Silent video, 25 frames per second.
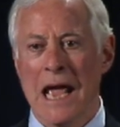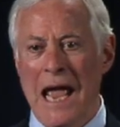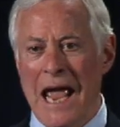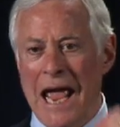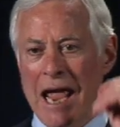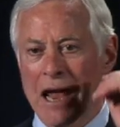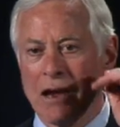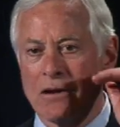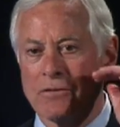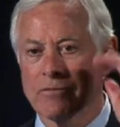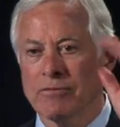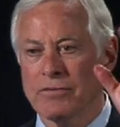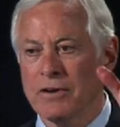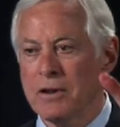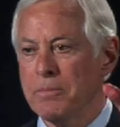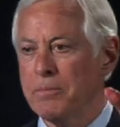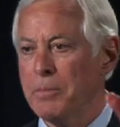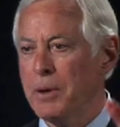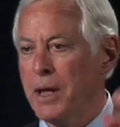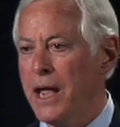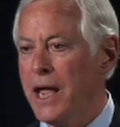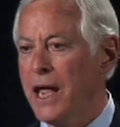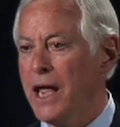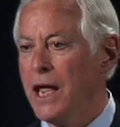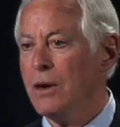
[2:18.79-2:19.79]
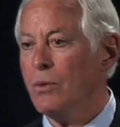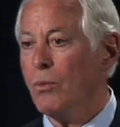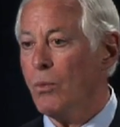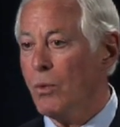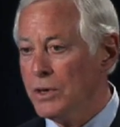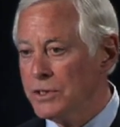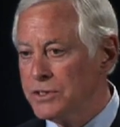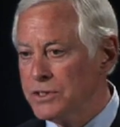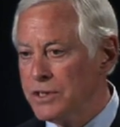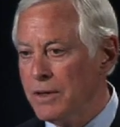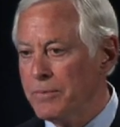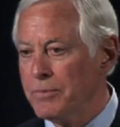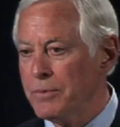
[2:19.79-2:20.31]
Every pain
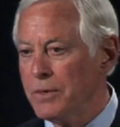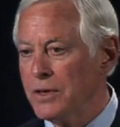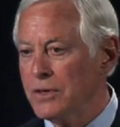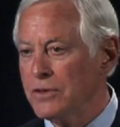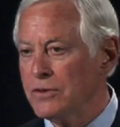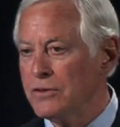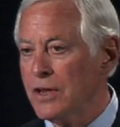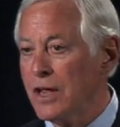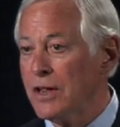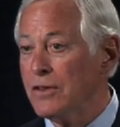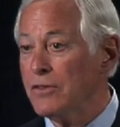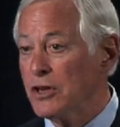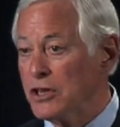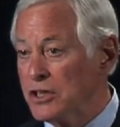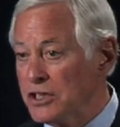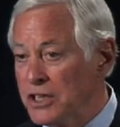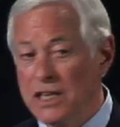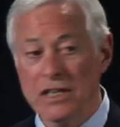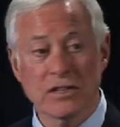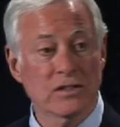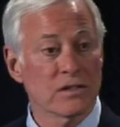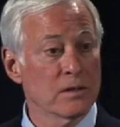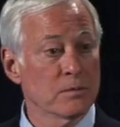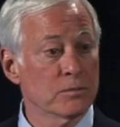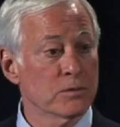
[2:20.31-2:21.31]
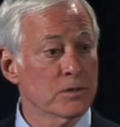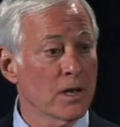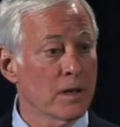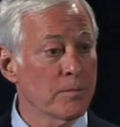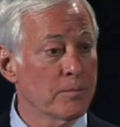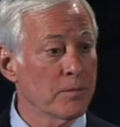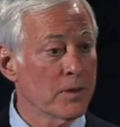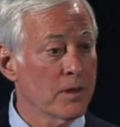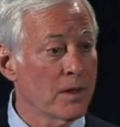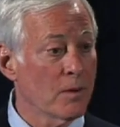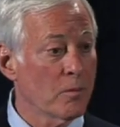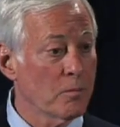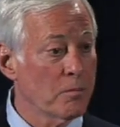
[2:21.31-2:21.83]
was something sent to teach them
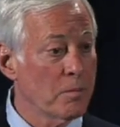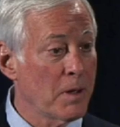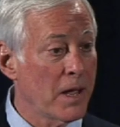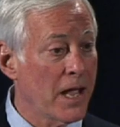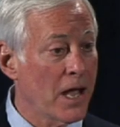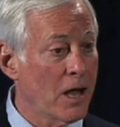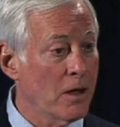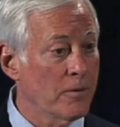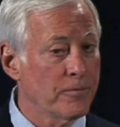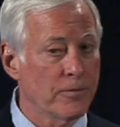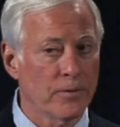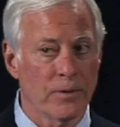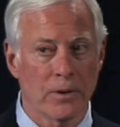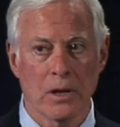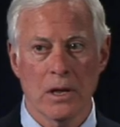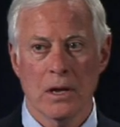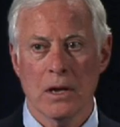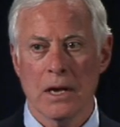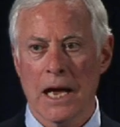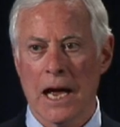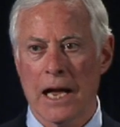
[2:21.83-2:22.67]
something that would be helpful,